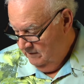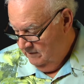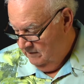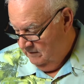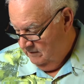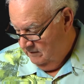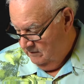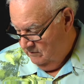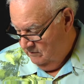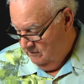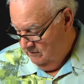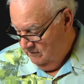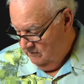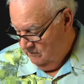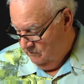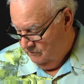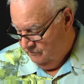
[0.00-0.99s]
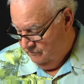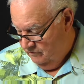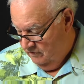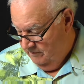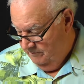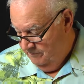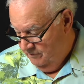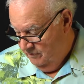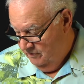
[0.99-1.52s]
Uh, of course, Sonny
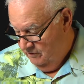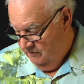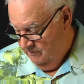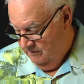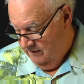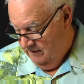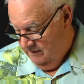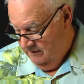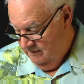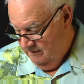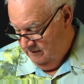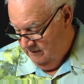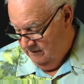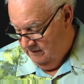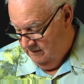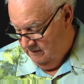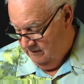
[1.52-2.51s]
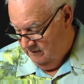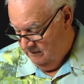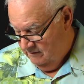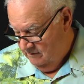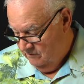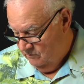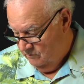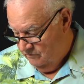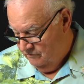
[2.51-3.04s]
Perdue and, and uh,
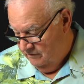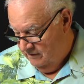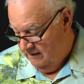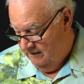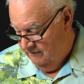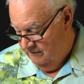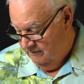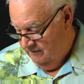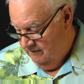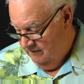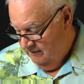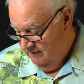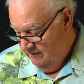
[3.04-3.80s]
of course, Nathan.